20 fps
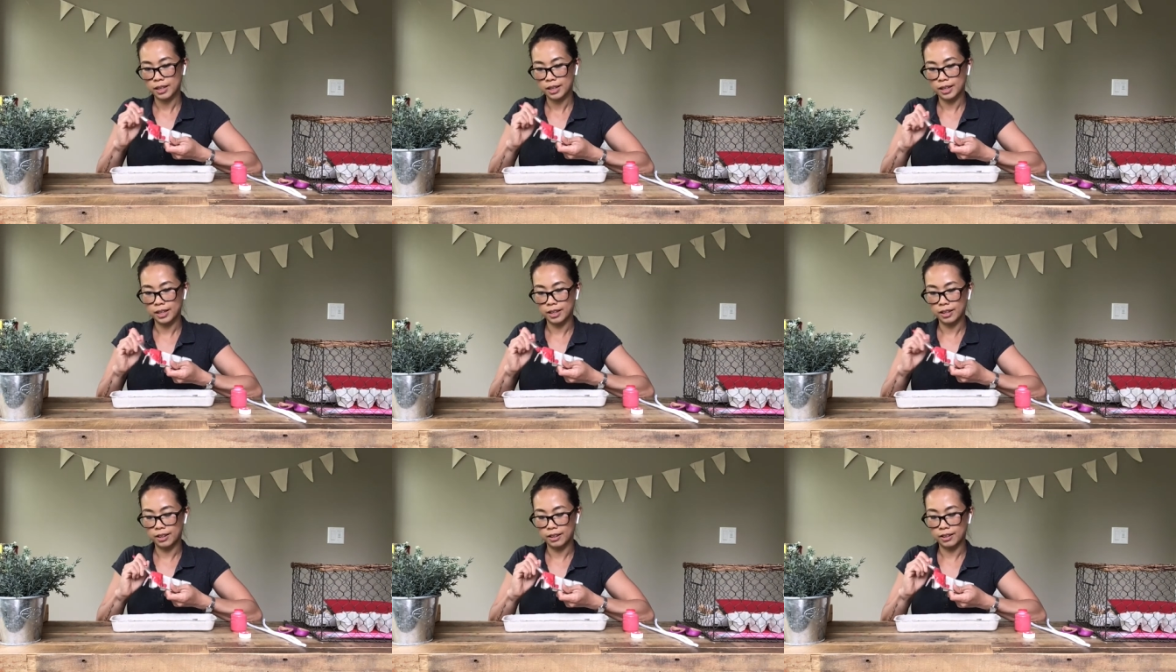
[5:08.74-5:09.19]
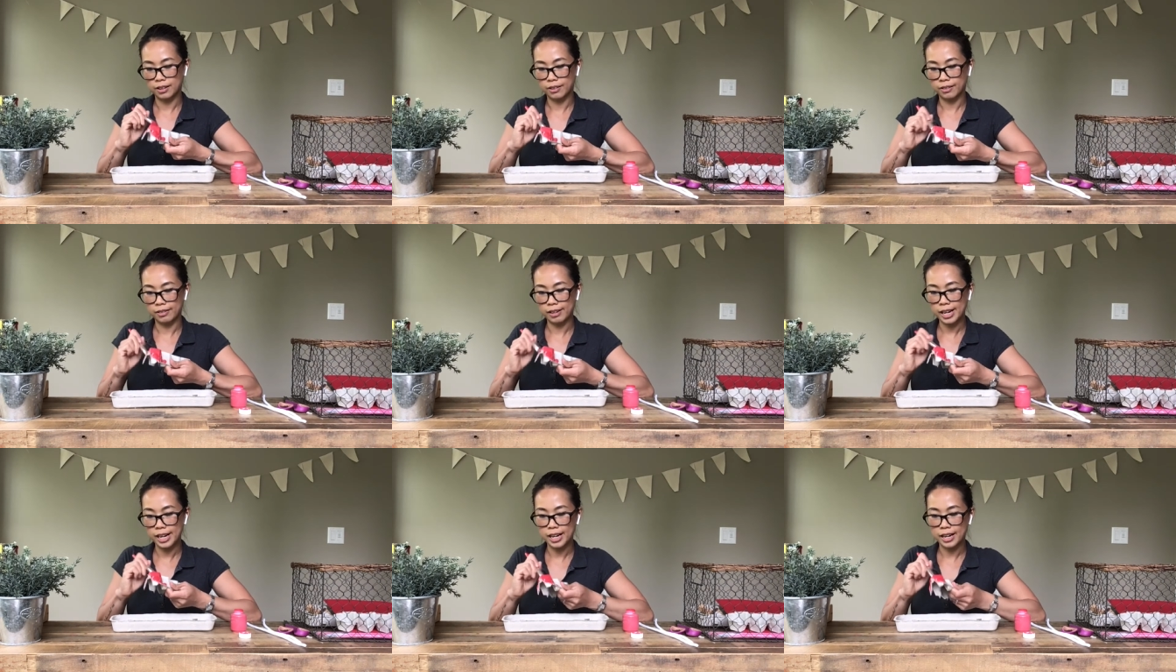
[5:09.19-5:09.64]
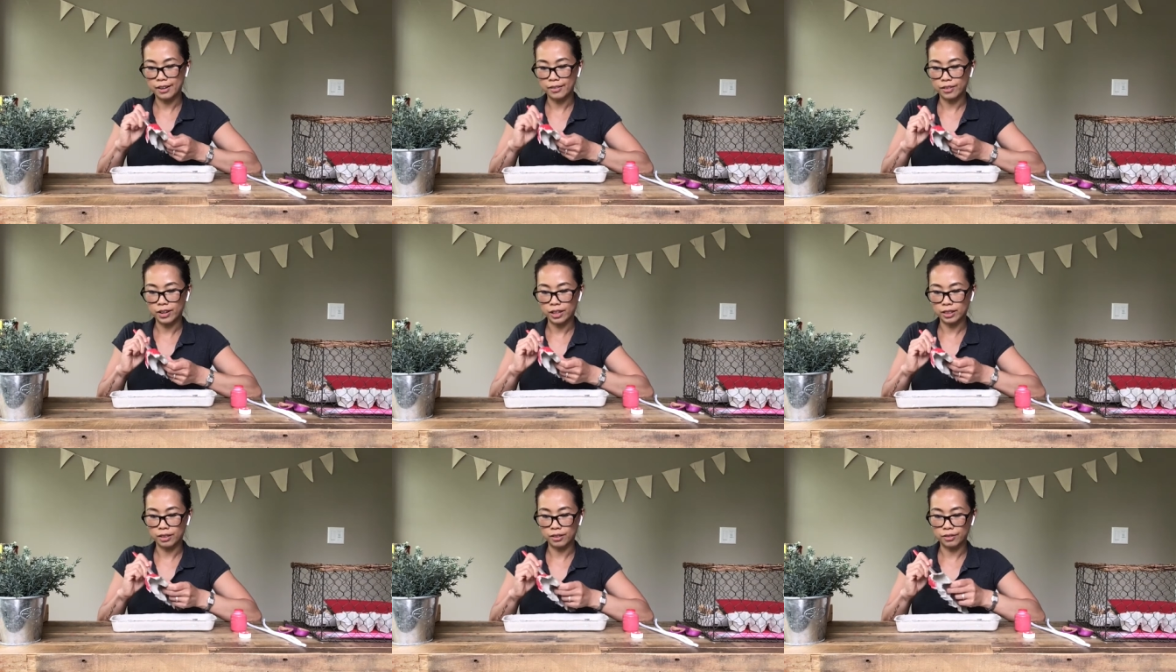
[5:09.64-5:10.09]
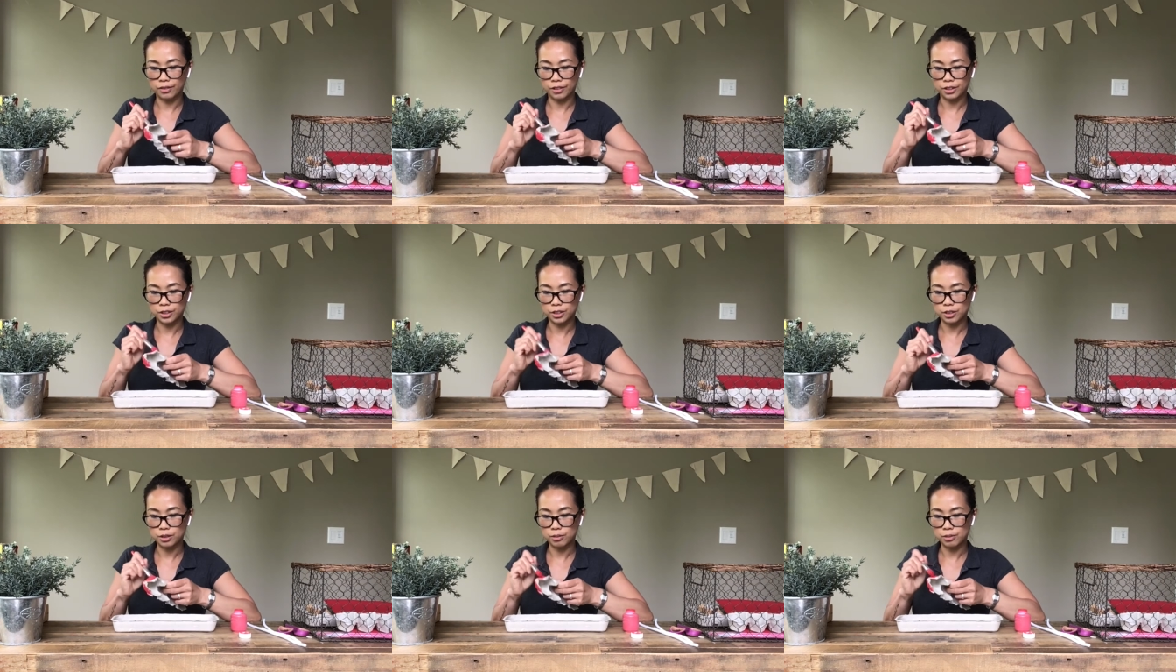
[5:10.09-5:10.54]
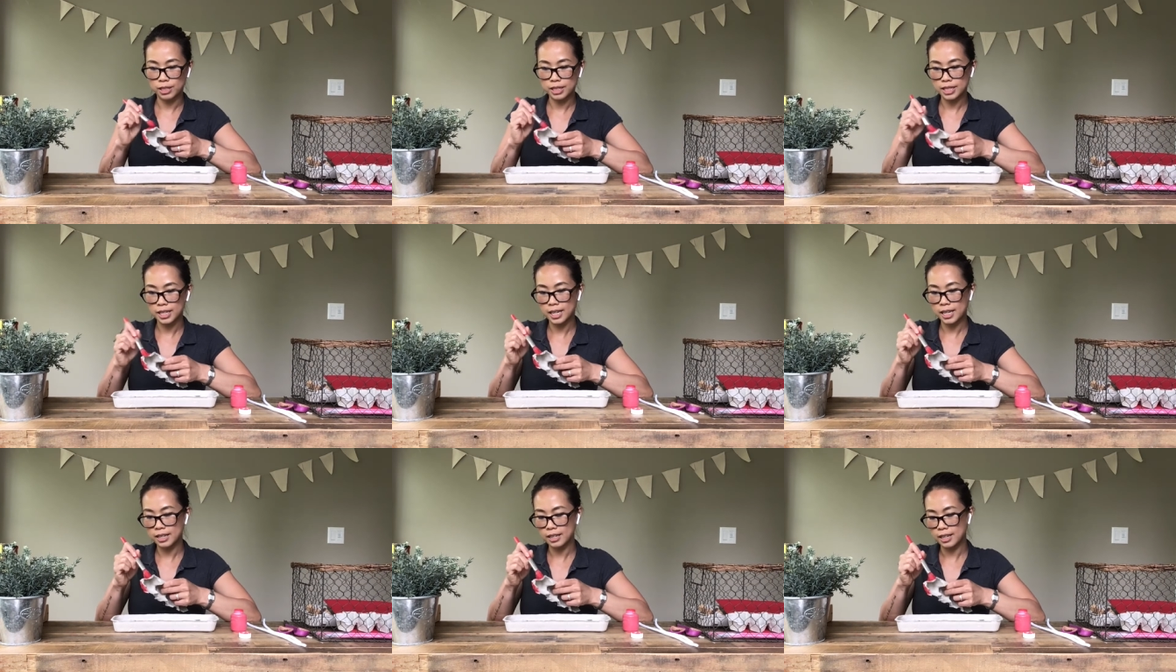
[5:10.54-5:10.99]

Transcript: All right, I've got the first one done.